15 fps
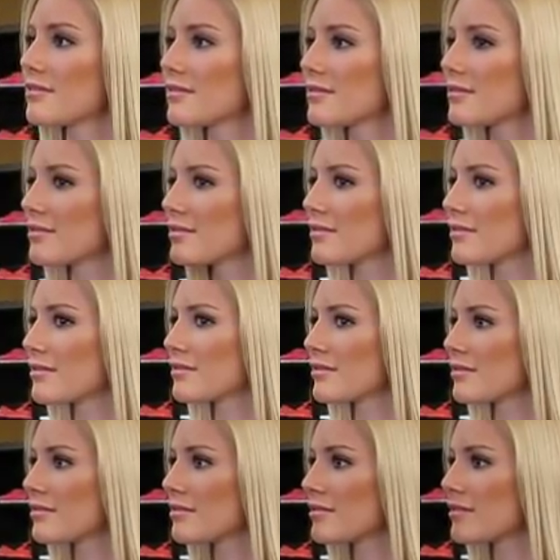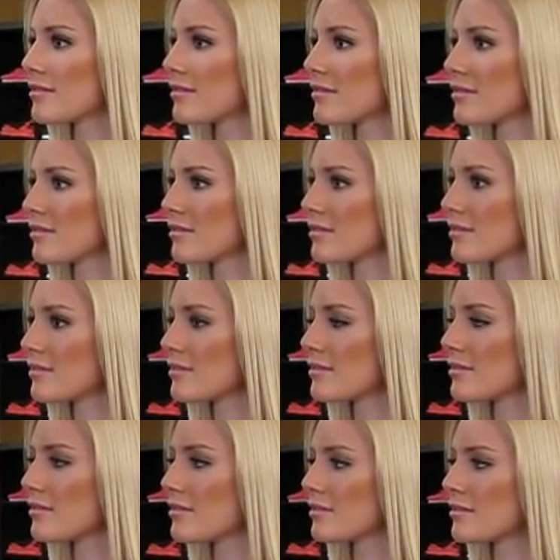
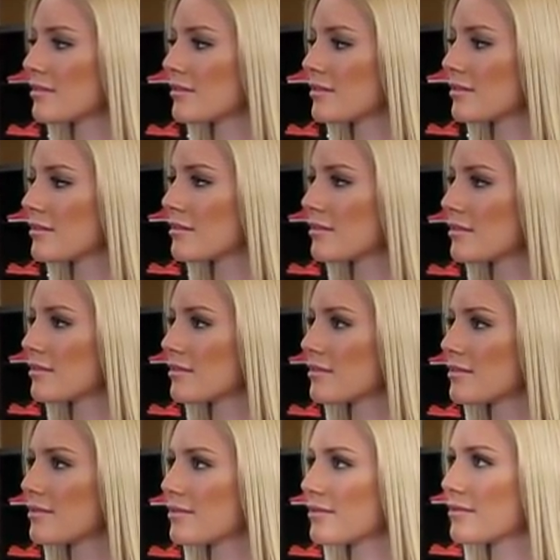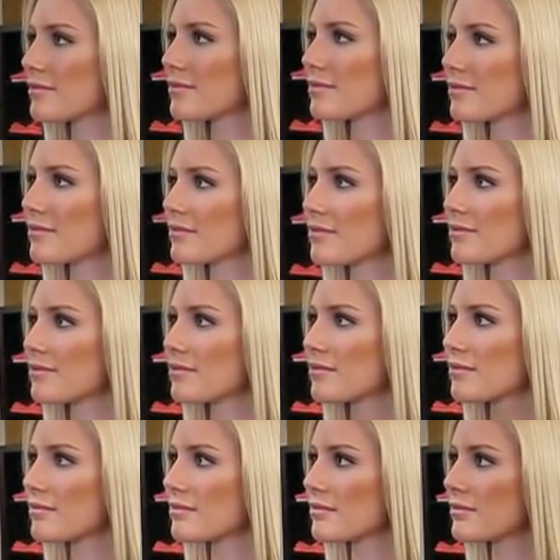
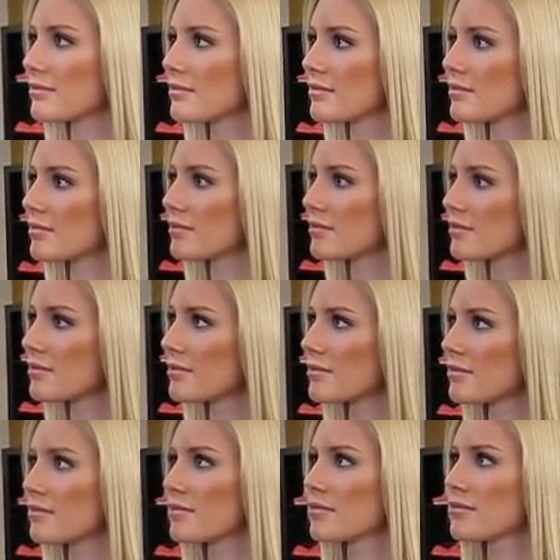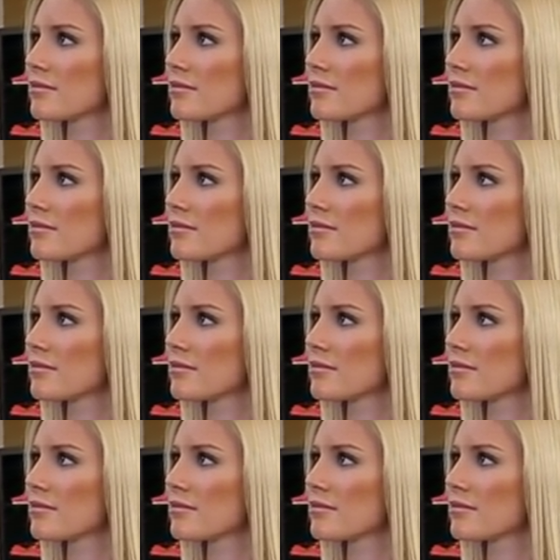This person isn't speaking.